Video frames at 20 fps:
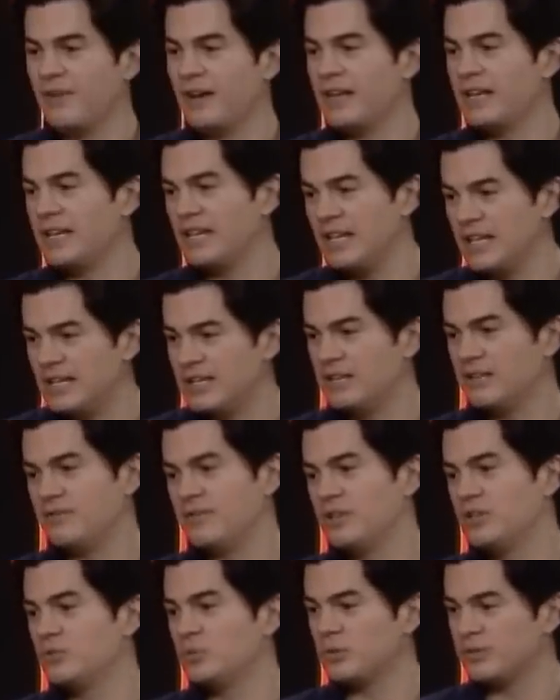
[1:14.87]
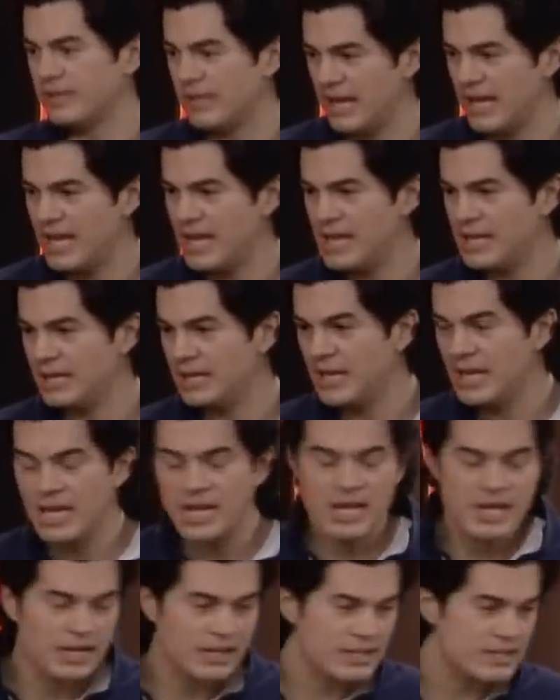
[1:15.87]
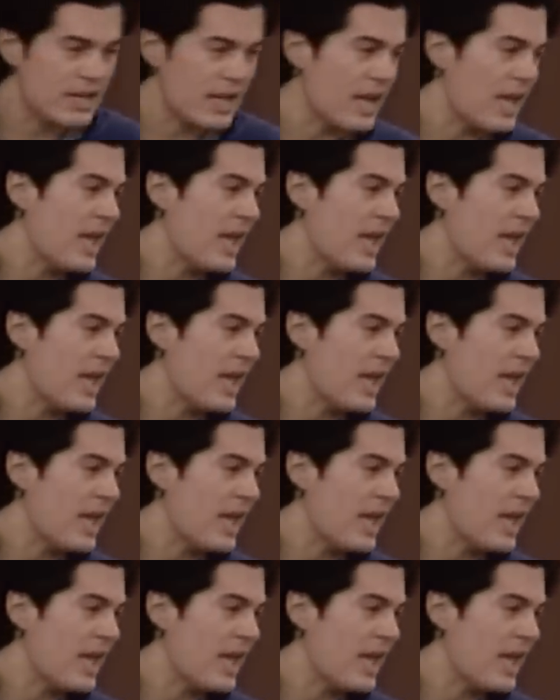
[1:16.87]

find an individual to hate because I